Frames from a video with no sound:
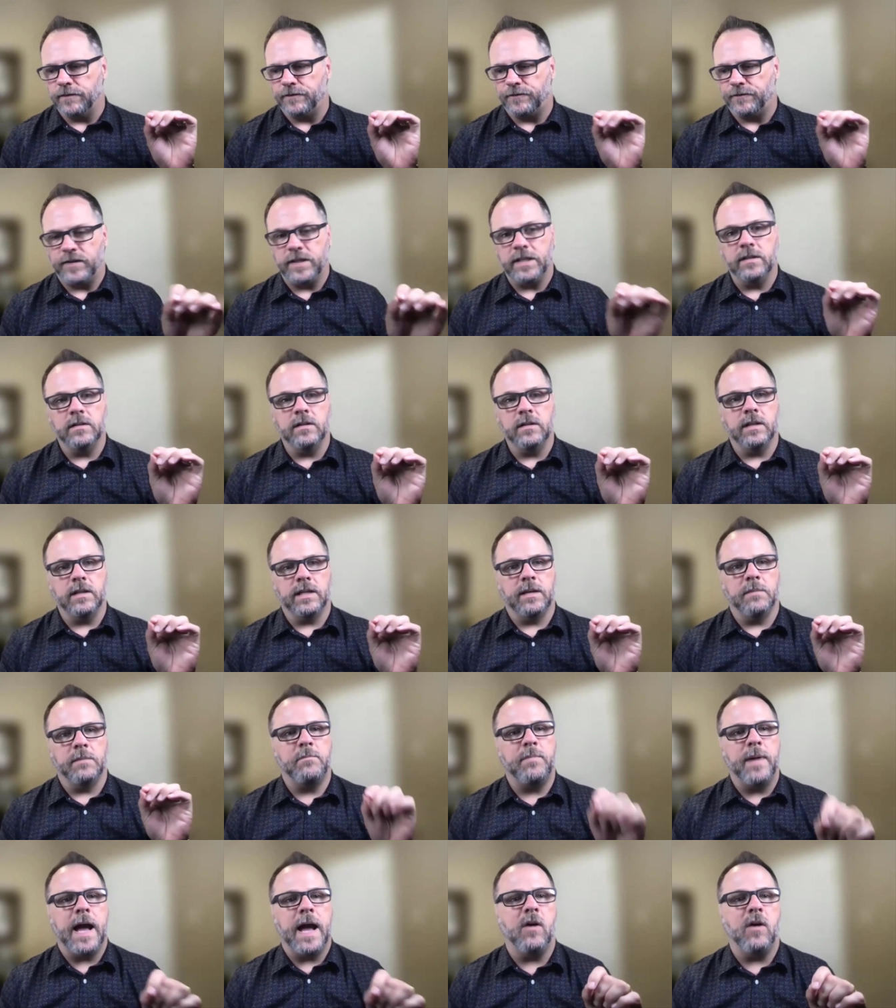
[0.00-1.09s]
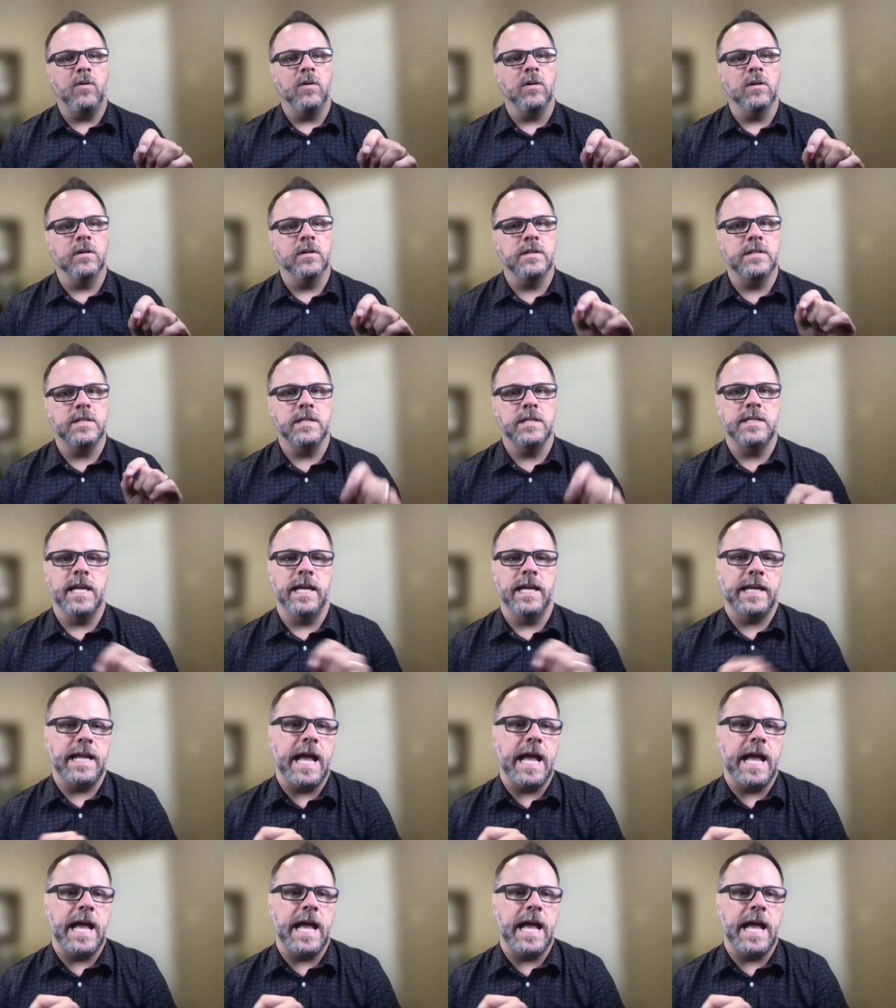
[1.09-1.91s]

feel empowered to take